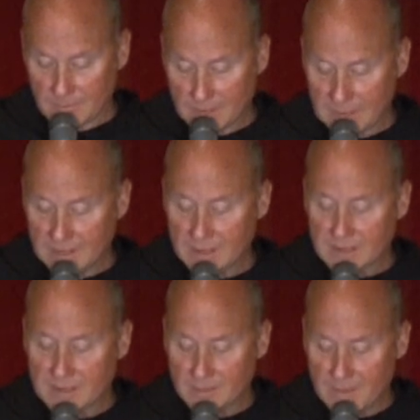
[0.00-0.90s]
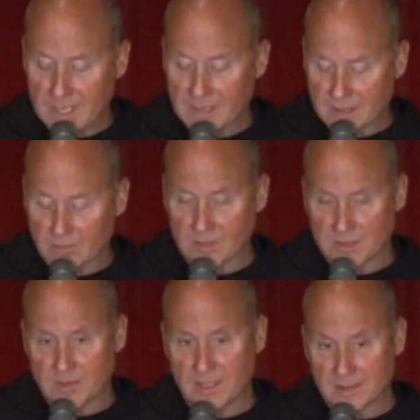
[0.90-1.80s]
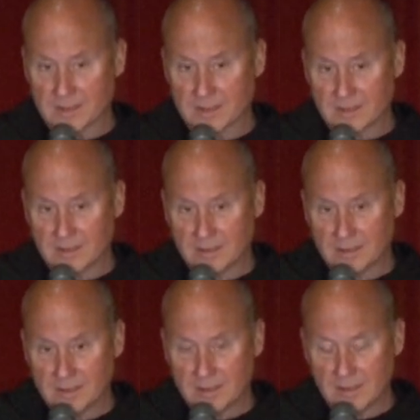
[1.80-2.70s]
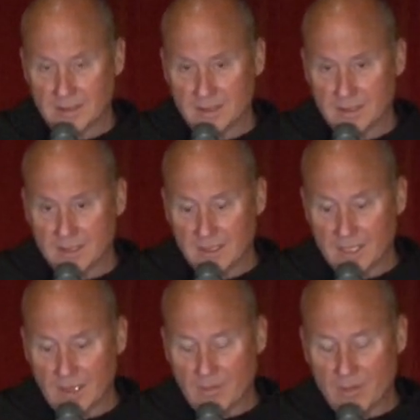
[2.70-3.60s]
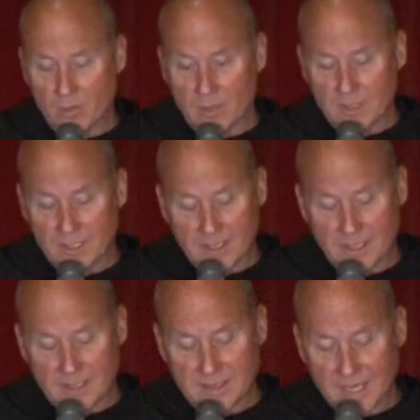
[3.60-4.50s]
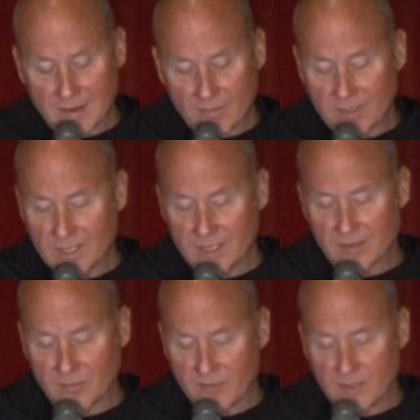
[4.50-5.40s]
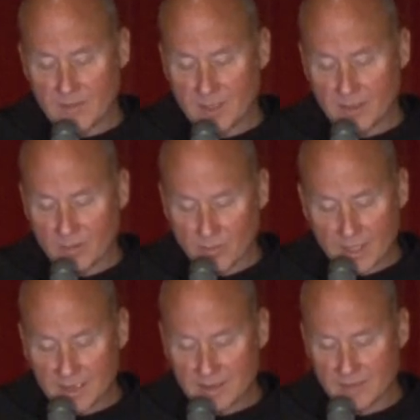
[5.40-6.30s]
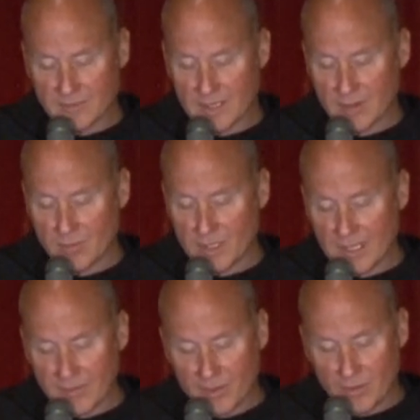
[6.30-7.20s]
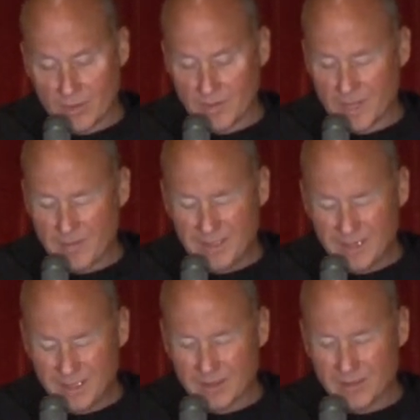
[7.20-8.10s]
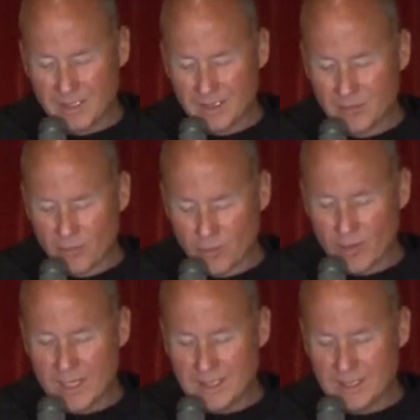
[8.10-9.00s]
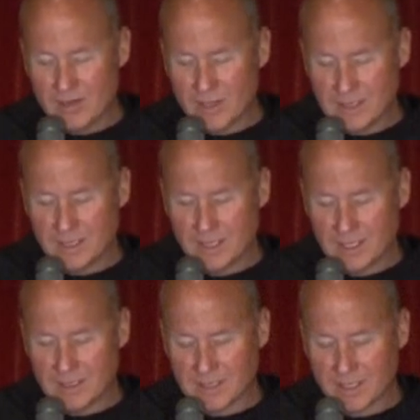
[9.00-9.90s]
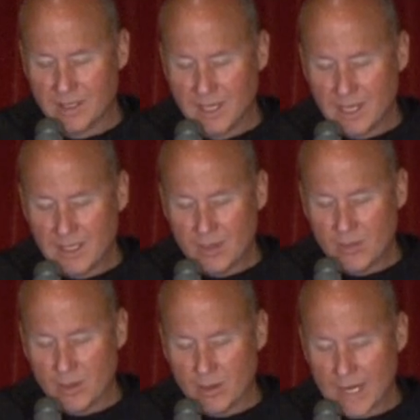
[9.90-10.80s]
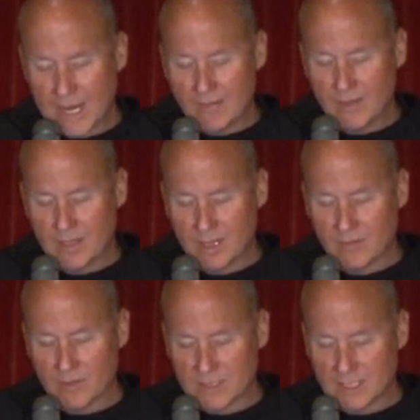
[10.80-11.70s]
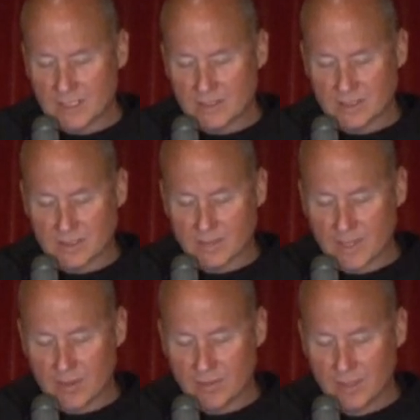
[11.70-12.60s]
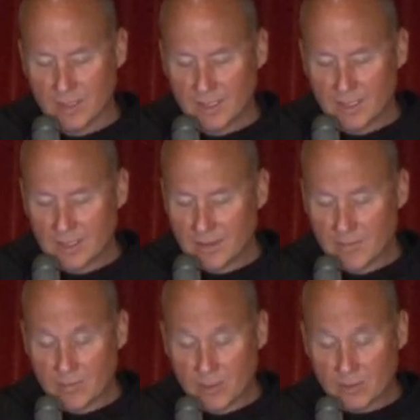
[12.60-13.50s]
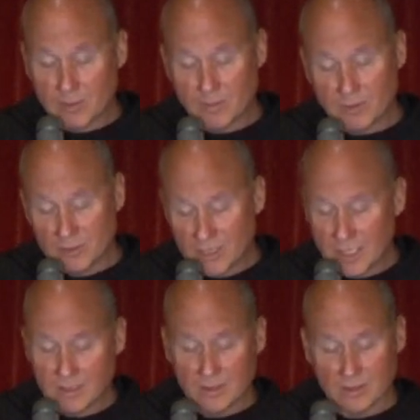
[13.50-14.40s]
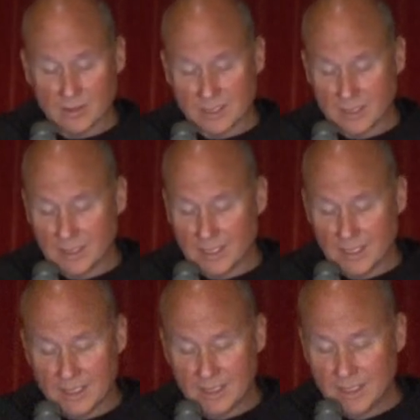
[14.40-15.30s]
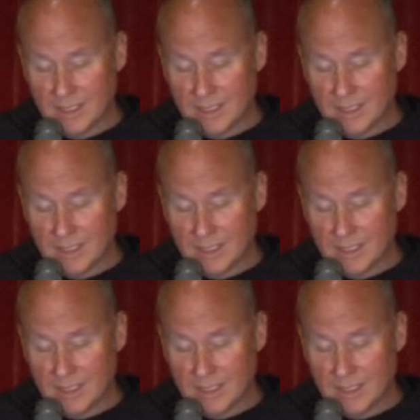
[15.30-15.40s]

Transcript: And this demands a response. I mean, the world that, that is everything is fundamentally relative now, whatever you want to. I mean, literally crazy, crazy things that, that we are having conversations about multiple genders and, and,